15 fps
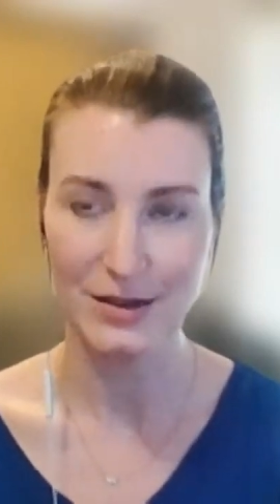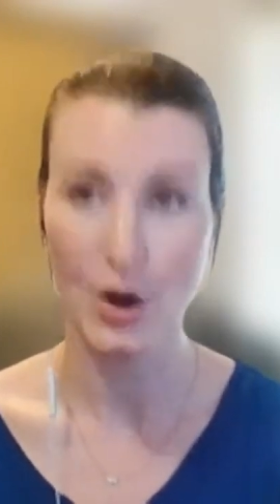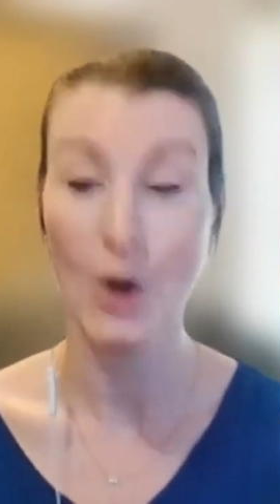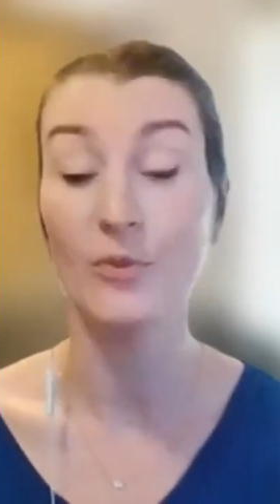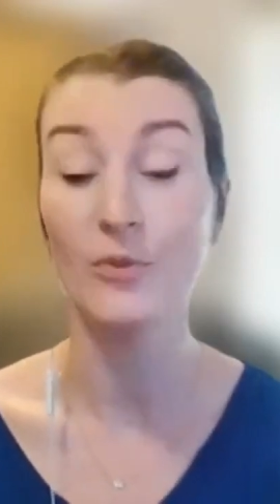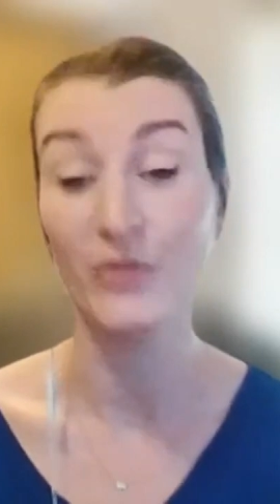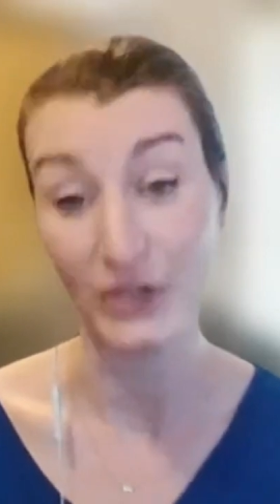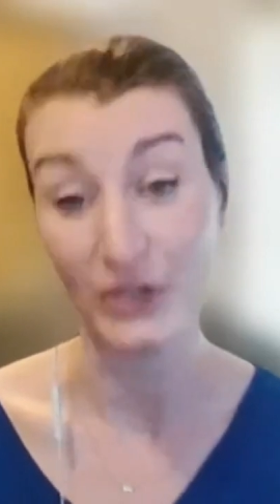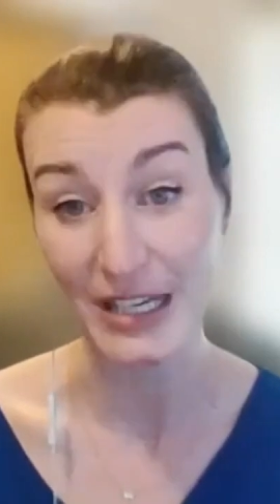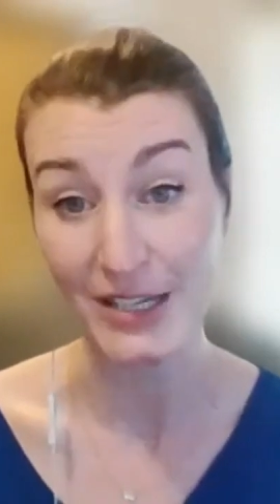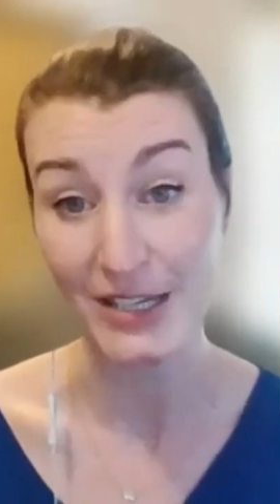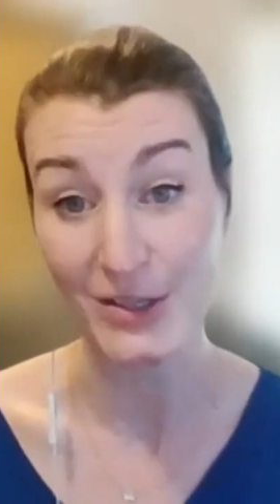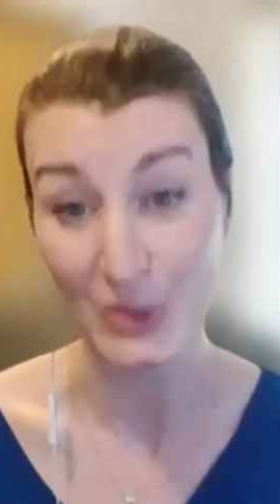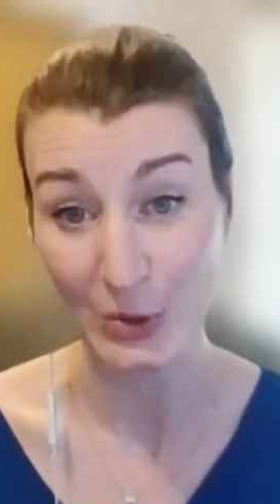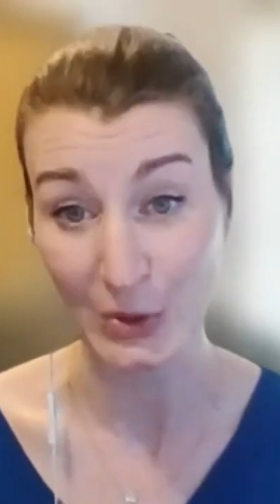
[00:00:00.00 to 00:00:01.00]

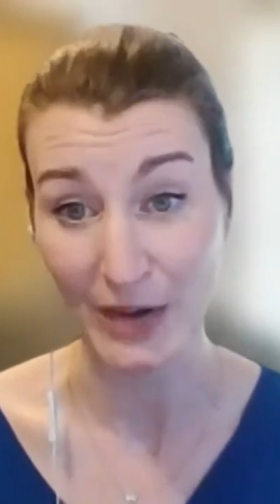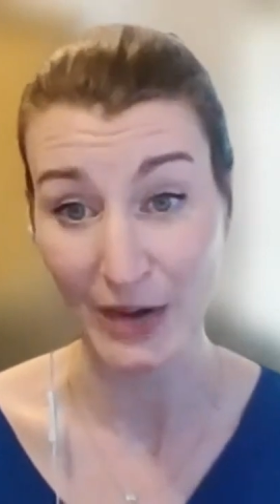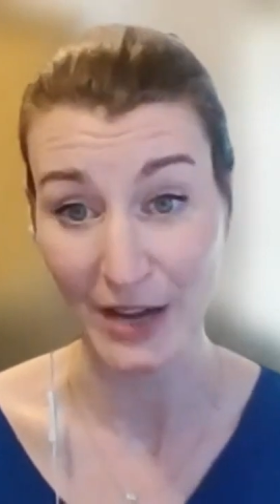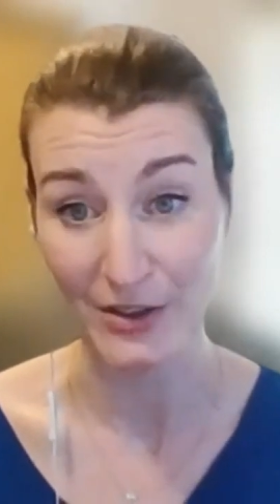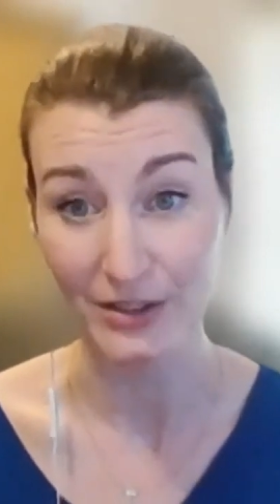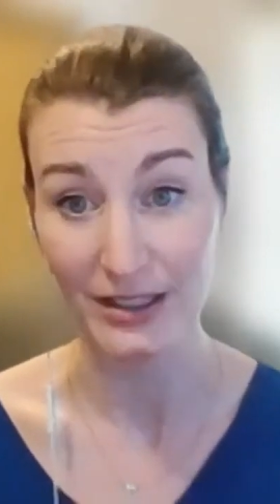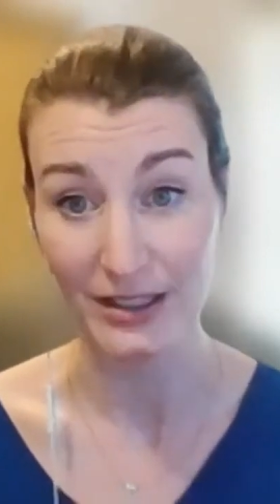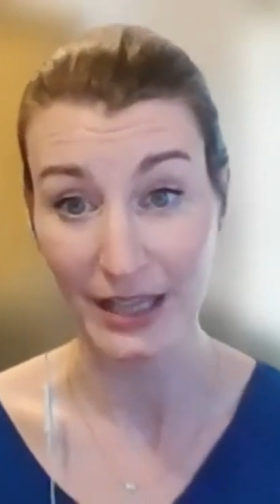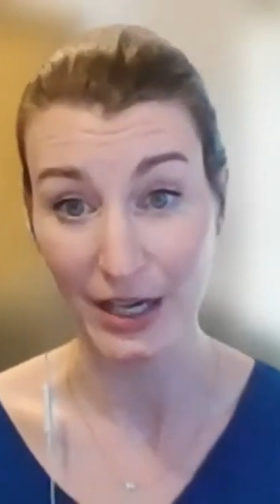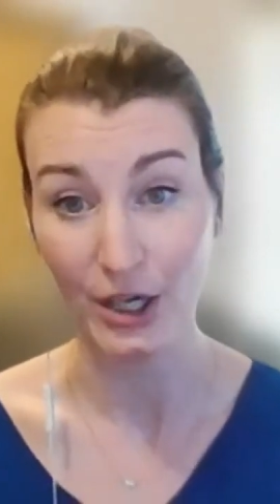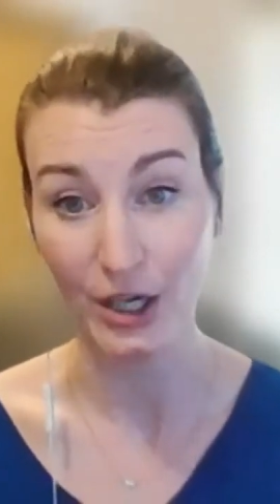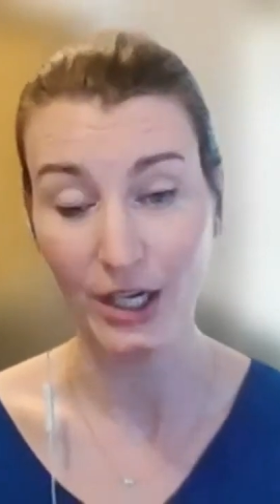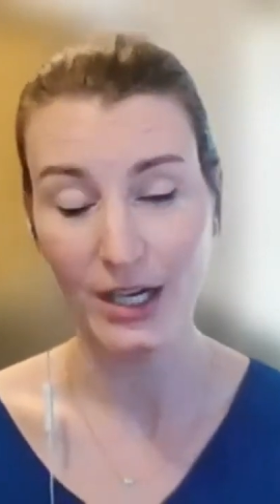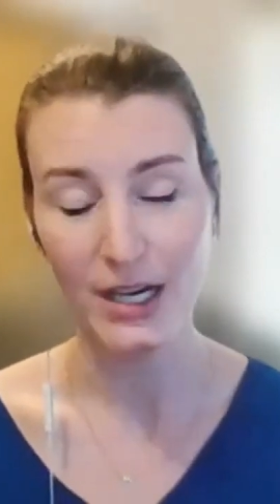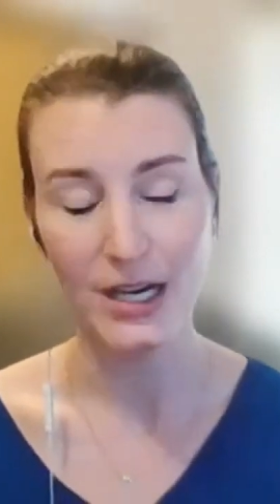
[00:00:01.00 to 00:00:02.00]
hopefully sooner rather than
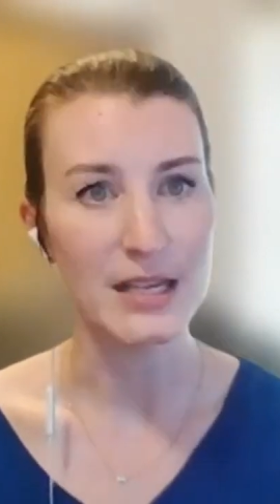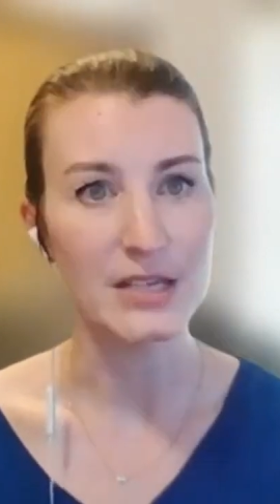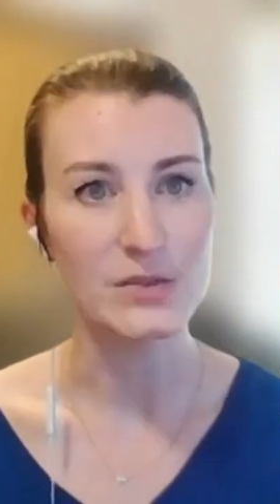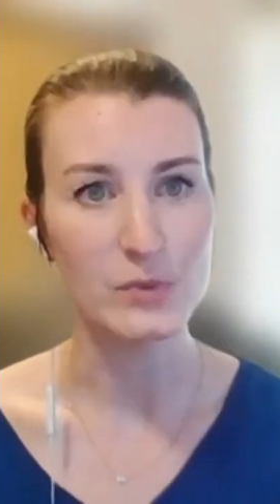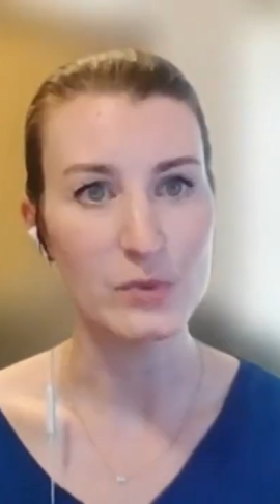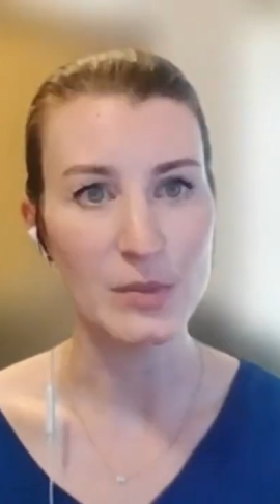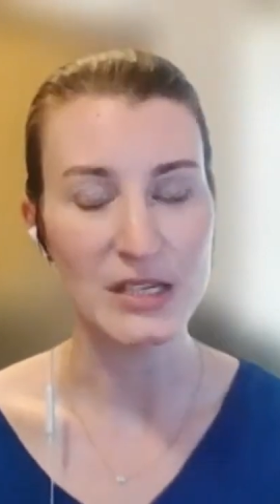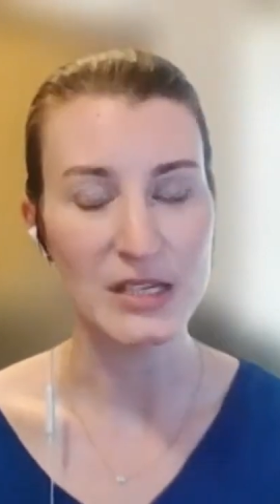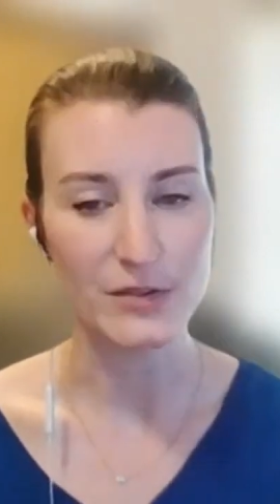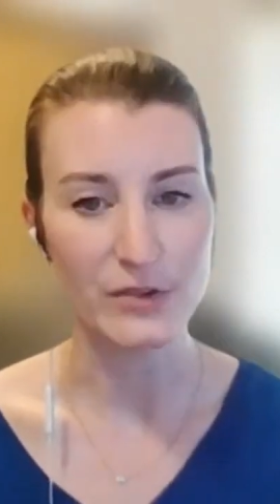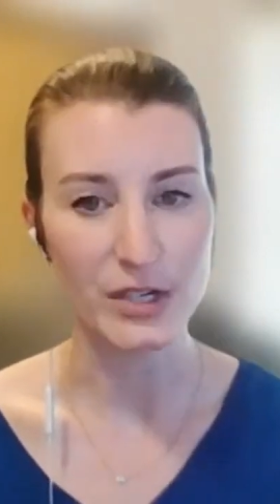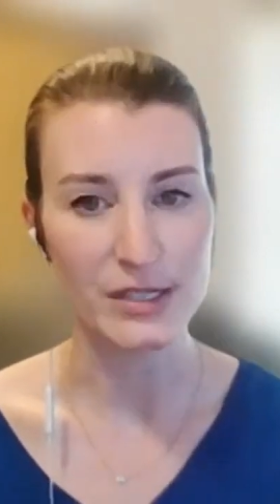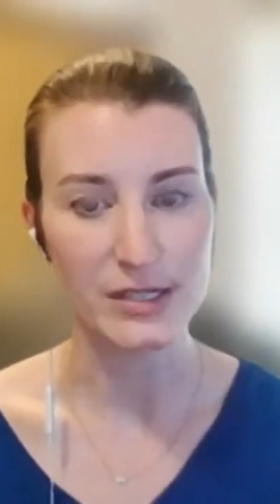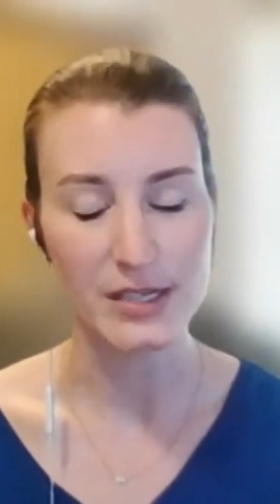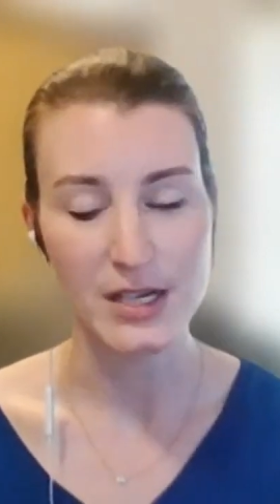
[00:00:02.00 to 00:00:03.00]
later, and things will be
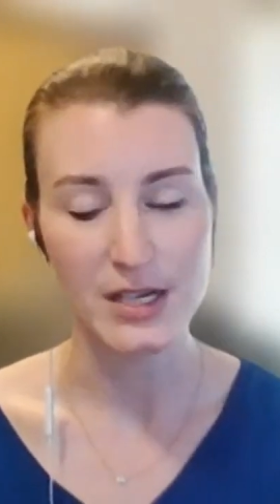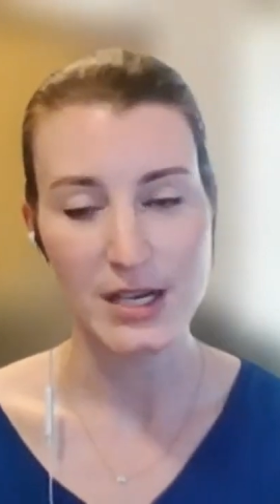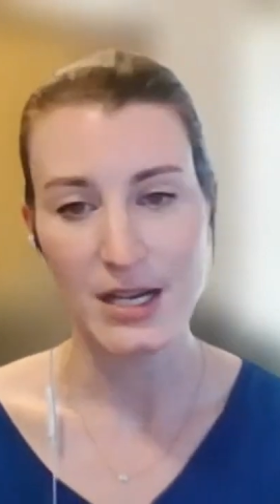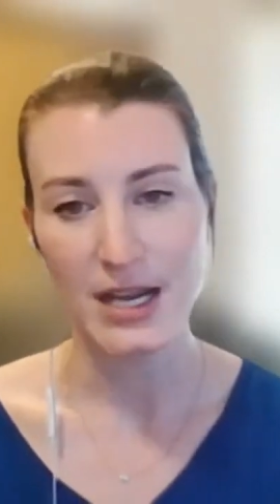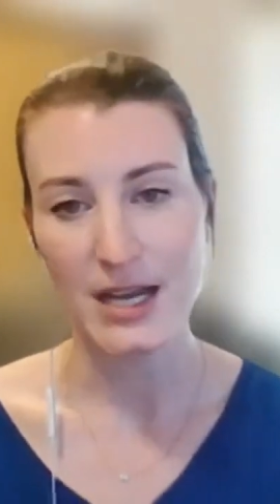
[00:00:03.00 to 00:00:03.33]
different.